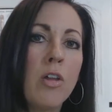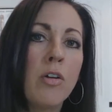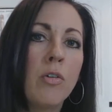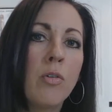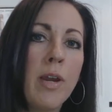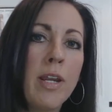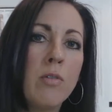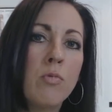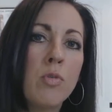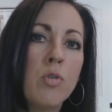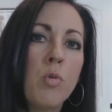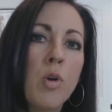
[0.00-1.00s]
the grading
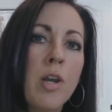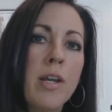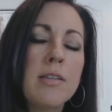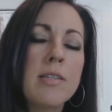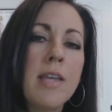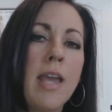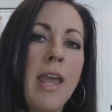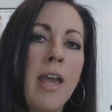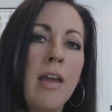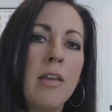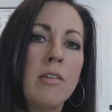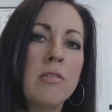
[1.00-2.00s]
rubrics,
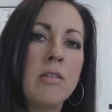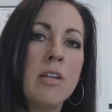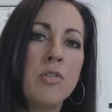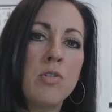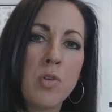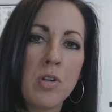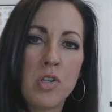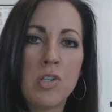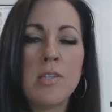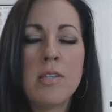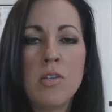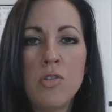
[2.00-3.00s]
and the
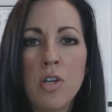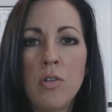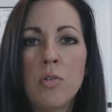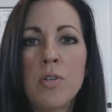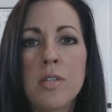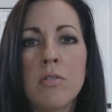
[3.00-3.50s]
instructions in general.